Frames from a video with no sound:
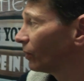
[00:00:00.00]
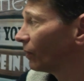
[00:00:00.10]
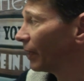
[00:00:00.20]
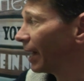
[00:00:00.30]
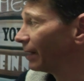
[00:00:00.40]

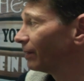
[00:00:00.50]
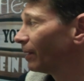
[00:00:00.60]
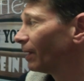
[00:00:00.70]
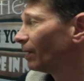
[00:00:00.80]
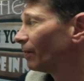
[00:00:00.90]
that
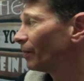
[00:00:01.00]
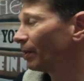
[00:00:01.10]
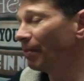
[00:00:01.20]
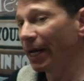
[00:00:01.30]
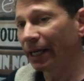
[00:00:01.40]
they're
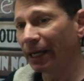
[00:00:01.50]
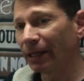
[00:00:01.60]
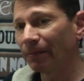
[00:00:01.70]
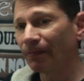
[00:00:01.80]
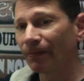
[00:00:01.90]

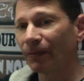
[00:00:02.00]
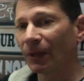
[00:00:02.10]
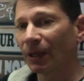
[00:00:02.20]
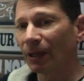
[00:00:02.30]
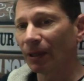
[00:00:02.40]
making
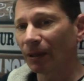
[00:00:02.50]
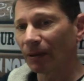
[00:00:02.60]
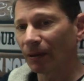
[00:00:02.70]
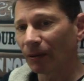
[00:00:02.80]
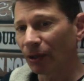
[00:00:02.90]

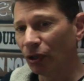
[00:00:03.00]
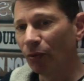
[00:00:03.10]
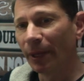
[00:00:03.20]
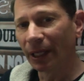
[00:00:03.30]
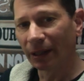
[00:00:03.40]

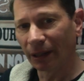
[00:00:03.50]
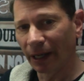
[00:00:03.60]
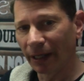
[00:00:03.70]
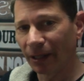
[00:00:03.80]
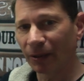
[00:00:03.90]

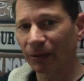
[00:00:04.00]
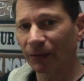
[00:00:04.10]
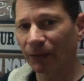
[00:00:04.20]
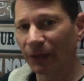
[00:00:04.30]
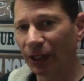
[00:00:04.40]
human-like
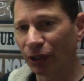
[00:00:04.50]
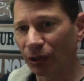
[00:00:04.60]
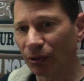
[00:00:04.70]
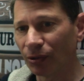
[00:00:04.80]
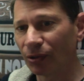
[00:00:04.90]

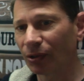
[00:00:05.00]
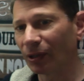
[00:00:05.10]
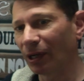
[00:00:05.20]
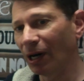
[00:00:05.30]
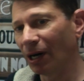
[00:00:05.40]
features
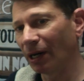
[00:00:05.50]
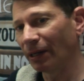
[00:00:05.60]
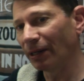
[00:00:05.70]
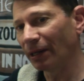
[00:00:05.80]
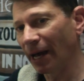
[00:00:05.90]

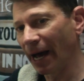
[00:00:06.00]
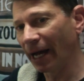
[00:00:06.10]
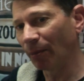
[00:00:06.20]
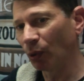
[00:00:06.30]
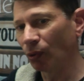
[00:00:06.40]
on
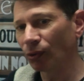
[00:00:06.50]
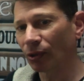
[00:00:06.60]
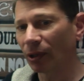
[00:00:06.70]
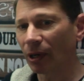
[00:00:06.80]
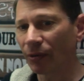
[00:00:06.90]
animals
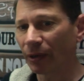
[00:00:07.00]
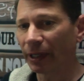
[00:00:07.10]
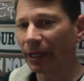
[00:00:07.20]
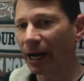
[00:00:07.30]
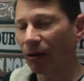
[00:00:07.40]
or
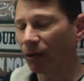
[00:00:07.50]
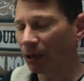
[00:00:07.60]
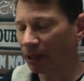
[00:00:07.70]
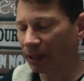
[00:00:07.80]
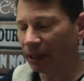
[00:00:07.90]

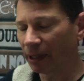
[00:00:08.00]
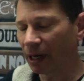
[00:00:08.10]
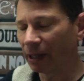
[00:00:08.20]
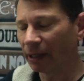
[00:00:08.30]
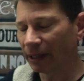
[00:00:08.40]

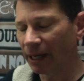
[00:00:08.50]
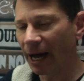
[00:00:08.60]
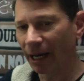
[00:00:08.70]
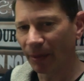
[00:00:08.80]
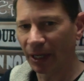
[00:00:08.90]
on
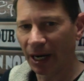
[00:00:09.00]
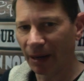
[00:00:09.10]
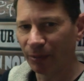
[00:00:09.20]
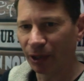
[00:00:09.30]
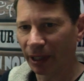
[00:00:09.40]
inanimate
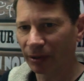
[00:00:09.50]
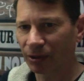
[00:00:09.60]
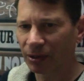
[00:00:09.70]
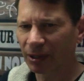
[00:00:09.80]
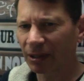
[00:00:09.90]
objects
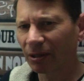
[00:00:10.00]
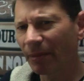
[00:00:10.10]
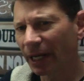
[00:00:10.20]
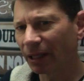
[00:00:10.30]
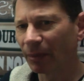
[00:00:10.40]
to
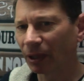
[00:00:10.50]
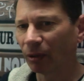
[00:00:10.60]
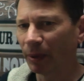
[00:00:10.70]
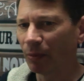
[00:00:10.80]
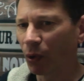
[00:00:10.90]
make them a little
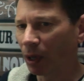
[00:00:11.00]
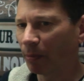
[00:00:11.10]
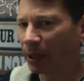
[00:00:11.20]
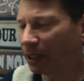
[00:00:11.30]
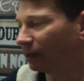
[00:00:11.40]
bit more
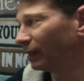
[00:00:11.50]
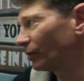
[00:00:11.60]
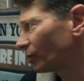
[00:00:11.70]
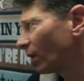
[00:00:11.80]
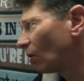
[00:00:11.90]
appealing.
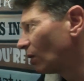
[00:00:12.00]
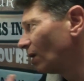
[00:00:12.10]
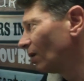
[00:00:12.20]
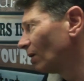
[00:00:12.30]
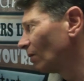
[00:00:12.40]
So
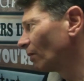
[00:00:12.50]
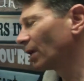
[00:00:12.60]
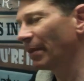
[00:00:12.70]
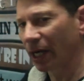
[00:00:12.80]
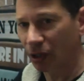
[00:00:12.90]
we're going to
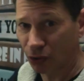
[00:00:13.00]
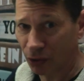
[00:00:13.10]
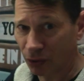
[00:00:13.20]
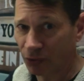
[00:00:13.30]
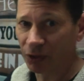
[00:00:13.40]
make our
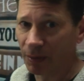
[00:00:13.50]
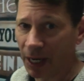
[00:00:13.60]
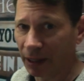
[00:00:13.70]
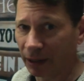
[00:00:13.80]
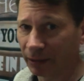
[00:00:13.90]
turtle
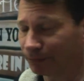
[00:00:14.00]
smiling.